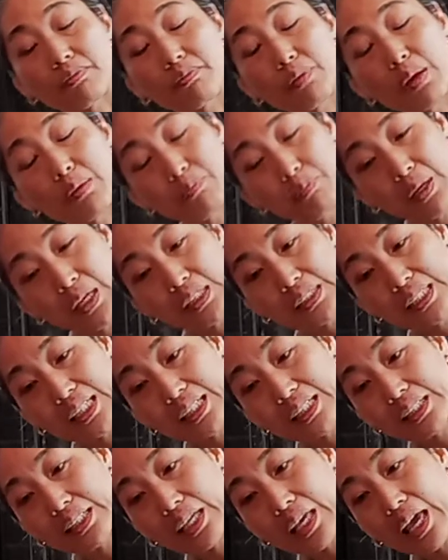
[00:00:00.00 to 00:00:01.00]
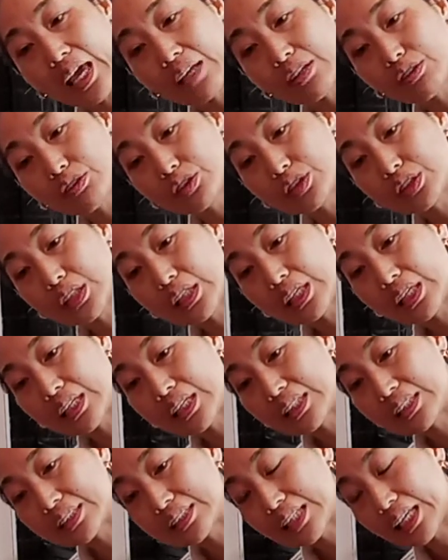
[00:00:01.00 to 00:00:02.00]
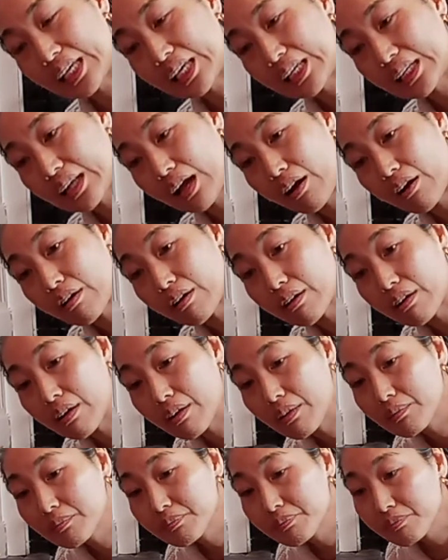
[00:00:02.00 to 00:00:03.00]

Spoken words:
But basically, energy is in our,